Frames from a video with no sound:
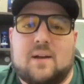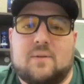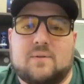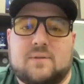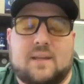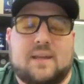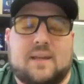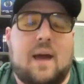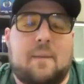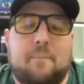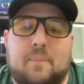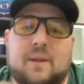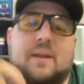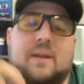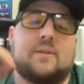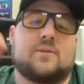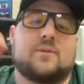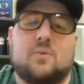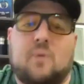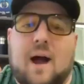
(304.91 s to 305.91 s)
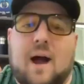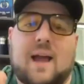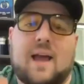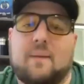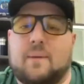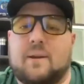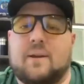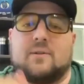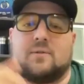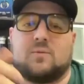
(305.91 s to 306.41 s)
It was like, yep, but here's who I
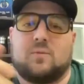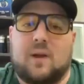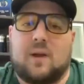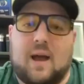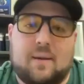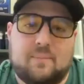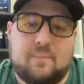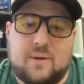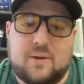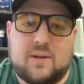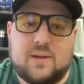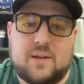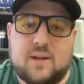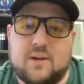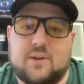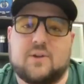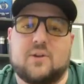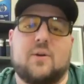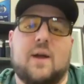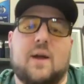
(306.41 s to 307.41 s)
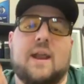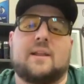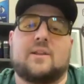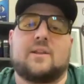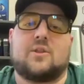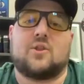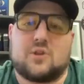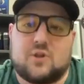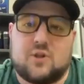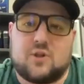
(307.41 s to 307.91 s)
am and here's what I'm going to do. And it
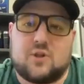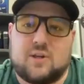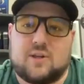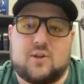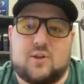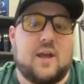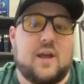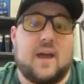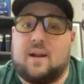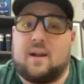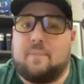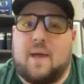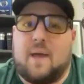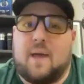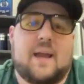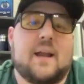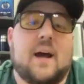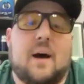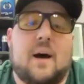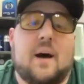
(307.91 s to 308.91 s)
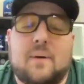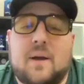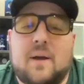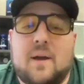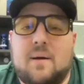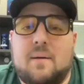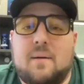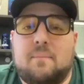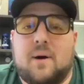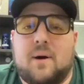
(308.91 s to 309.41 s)
just, she ended up hanging up,
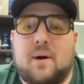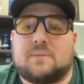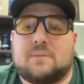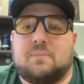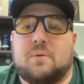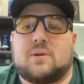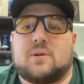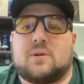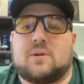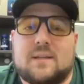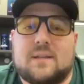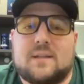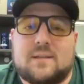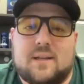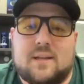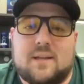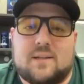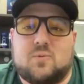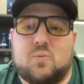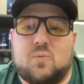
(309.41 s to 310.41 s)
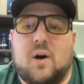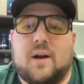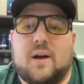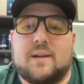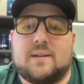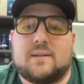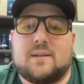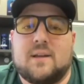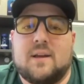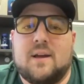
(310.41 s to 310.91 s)
but his persistence
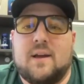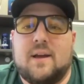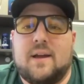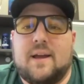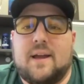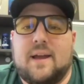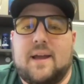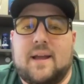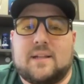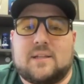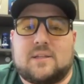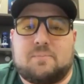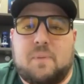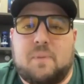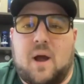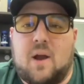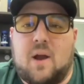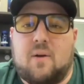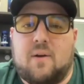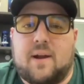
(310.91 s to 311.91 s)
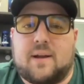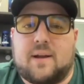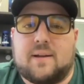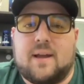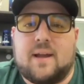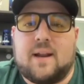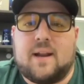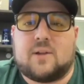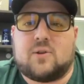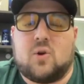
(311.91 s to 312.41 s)
was inspiring.
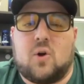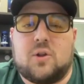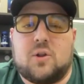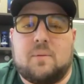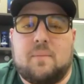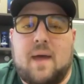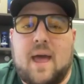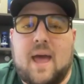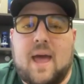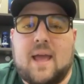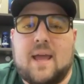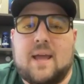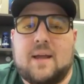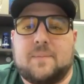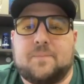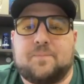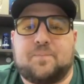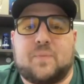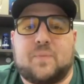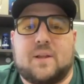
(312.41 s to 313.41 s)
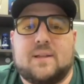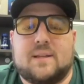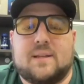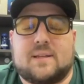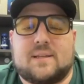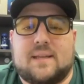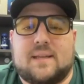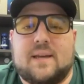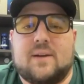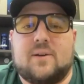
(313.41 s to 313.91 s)
And I told him, hey, the
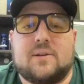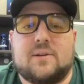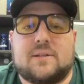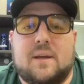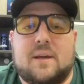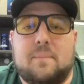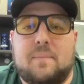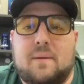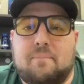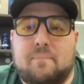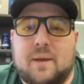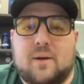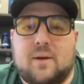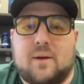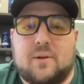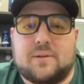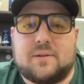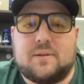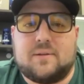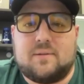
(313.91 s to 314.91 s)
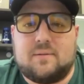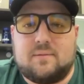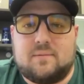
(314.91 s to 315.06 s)
skills can be built.